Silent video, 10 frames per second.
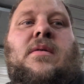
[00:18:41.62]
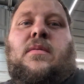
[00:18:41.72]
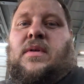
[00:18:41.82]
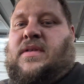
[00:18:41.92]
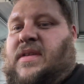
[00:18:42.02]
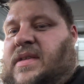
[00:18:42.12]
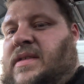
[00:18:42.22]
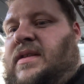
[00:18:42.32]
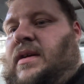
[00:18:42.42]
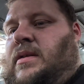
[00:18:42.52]
once this
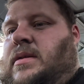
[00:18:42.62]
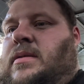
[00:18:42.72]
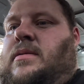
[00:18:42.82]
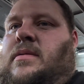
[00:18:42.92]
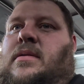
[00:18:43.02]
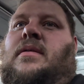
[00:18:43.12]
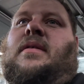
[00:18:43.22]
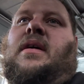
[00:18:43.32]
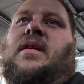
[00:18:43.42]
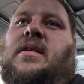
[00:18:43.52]
is done,
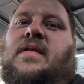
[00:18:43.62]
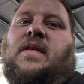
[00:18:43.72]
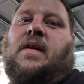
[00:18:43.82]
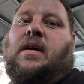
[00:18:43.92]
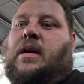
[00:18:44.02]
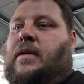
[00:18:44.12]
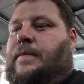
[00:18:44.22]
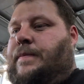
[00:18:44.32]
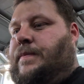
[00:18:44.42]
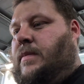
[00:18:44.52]
then it's
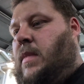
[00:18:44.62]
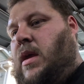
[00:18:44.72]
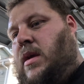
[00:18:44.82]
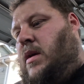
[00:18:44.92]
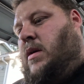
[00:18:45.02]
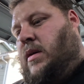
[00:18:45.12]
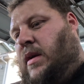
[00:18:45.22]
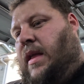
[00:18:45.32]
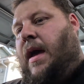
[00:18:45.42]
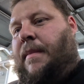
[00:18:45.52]

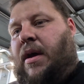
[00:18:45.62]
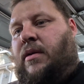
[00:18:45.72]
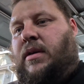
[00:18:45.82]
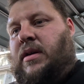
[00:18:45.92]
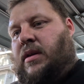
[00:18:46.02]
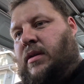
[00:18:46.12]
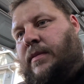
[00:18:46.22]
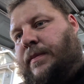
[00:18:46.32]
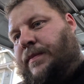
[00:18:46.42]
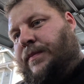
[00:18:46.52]
get that mounted, and
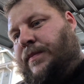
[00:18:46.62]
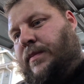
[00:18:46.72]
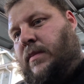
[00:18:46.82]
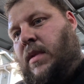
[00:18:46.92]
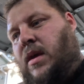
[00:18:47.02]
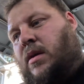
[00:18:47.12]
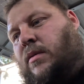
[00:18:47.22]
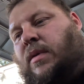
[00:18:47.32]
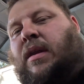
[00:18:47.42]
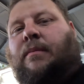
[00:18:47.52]

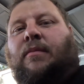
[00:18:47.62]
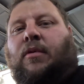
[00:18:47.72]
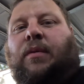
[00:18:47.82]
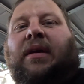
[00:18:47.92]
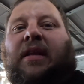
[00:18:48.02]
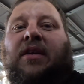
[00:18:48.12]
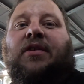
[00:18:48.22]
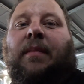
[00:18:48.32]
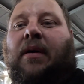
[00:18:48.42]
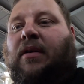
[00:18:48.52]
we get the
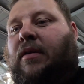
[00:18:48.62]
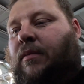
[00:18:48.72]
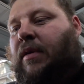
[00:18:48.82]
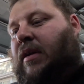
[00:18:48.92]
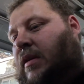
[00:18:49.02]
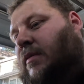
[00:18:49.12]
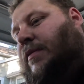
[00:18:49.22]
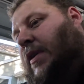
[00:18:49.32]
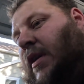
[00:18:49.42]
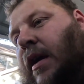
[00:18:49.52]
engine mounted, and we can
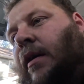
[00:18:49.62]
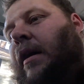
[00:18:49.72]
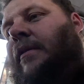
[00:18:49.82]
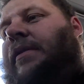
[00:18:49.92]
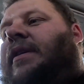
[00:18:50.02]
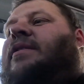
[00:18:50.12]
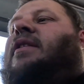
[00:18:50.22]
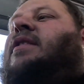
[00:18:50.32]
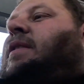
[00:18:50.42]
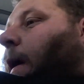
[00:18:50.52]
figure out how everything's
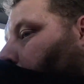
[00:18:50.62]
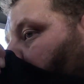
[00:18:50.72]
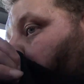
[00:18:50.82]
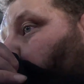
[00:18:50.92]
gonna sit.